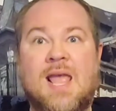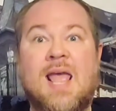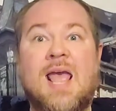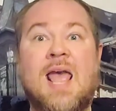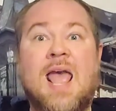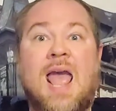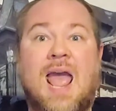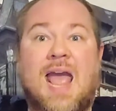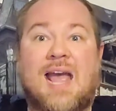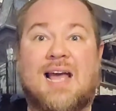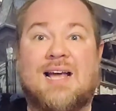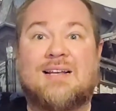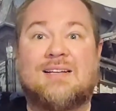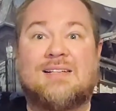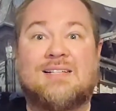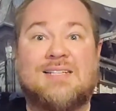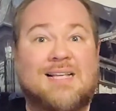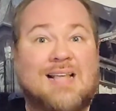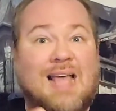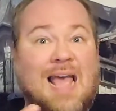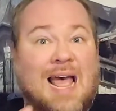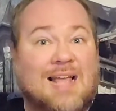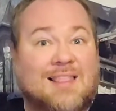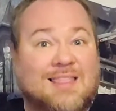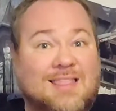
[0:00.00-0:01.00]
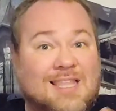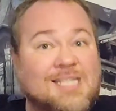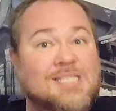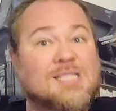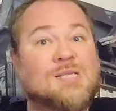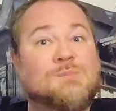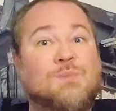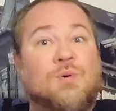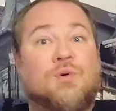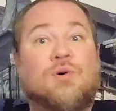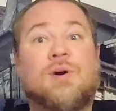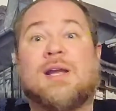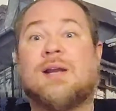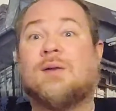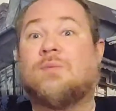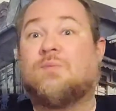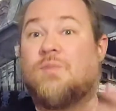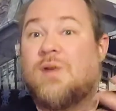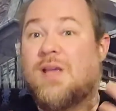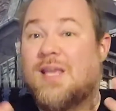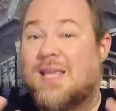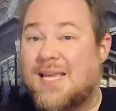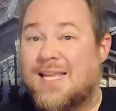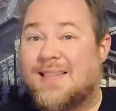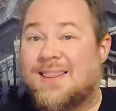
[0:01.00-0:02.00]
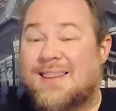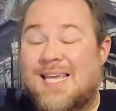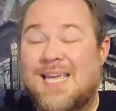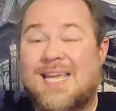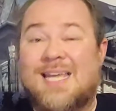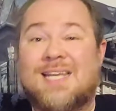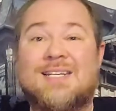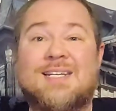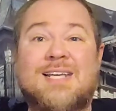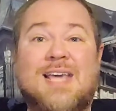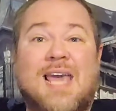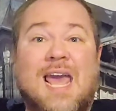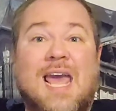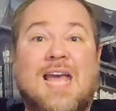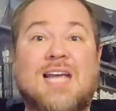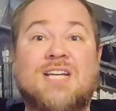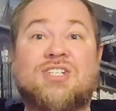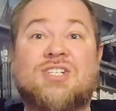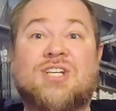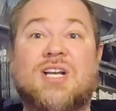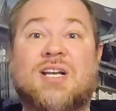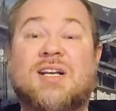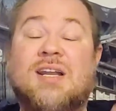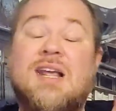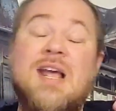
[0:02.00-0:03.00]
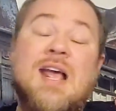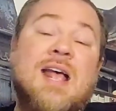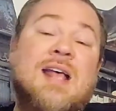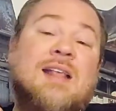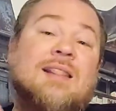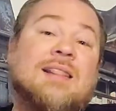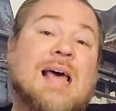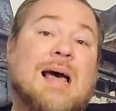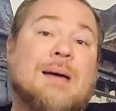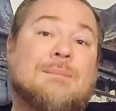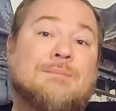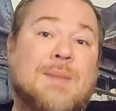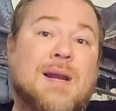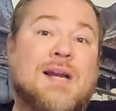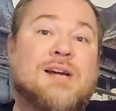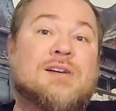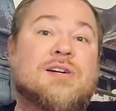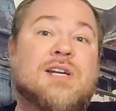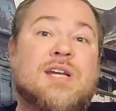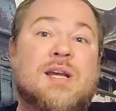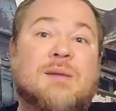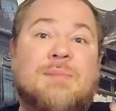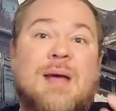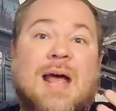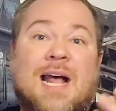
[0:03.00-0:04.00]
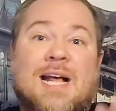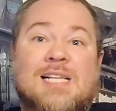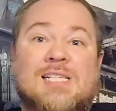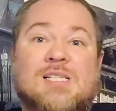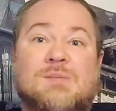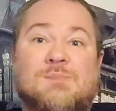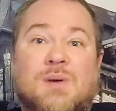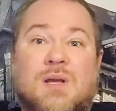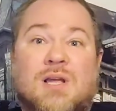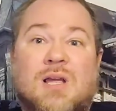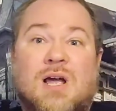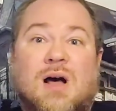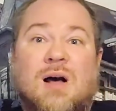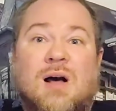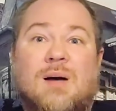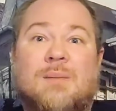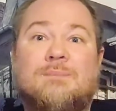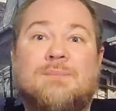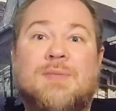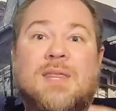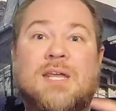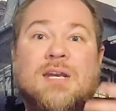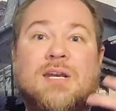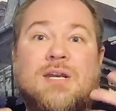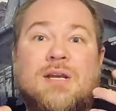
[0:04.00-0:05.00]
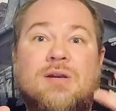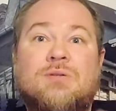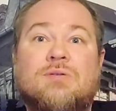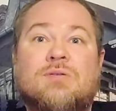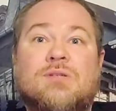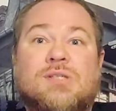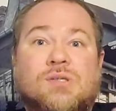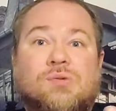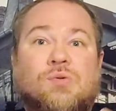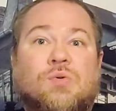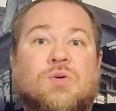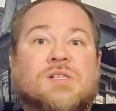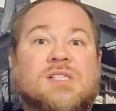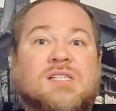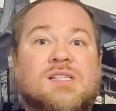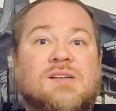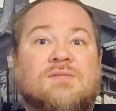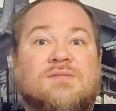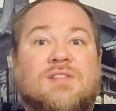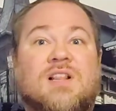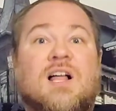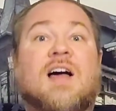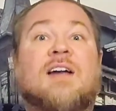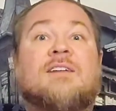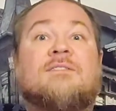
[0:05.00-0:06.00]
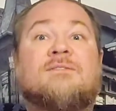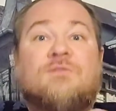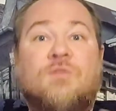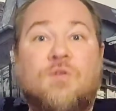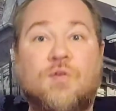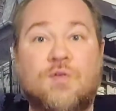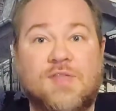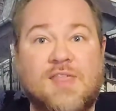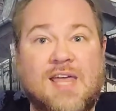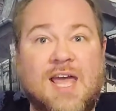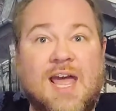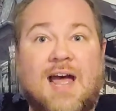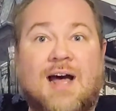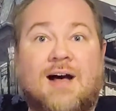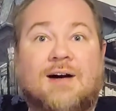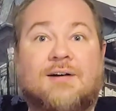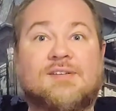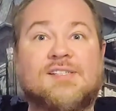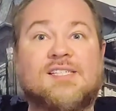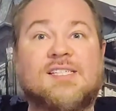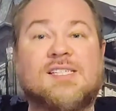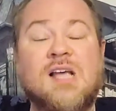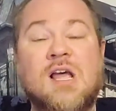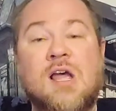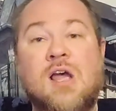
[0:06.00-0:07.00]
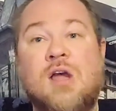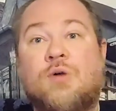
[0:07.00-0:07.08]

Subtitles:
And at this point, we get the indication that Miriam has become the new source of life for the house,